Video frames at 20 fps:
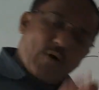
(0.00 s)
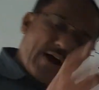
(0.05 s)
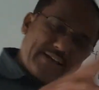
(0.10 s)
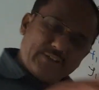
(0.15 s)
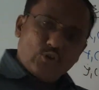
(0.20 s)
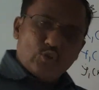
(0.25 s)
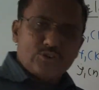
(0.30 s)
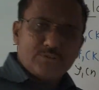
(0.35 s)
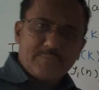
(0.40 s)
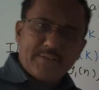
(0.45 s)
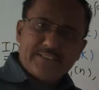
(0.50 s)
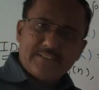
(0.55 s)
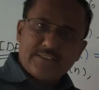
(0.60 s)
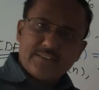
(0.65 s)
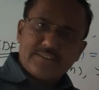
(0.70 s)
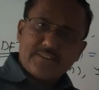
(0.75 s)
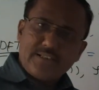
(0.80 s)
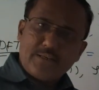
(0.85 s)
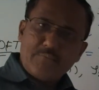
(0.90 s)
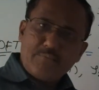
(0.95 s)
why those
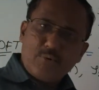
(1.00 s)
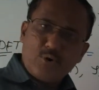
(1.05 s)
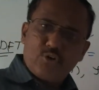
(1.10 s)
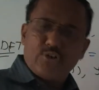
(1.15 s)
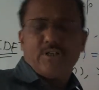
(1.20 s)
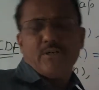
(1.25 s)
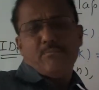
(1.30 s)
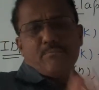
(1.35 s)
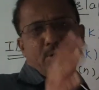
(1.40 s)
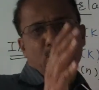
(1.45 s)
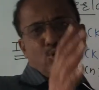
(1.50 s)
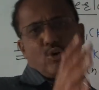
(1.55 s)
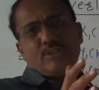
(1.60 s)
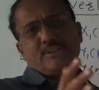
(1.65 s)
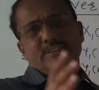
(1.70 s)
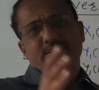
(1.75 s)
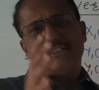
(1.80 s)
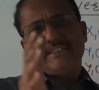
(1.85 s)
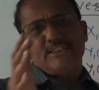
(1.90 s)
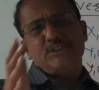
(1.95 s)
methods are important?
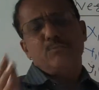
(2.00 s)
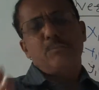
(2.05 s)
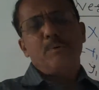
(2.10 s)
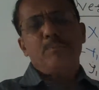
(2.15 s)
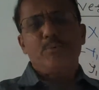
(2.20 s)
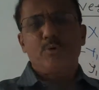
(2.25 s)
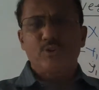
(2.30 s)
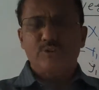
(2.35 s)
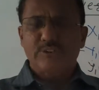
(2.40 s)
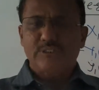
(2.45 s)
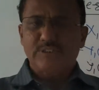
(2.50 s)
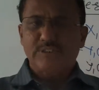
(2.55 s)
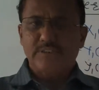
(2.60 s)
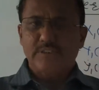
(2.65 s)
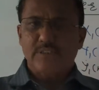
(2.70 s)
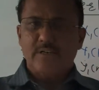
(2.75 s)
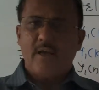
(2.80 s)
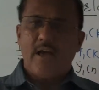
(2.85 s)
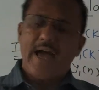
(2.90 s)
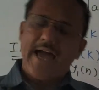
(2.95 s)
Because DSP processor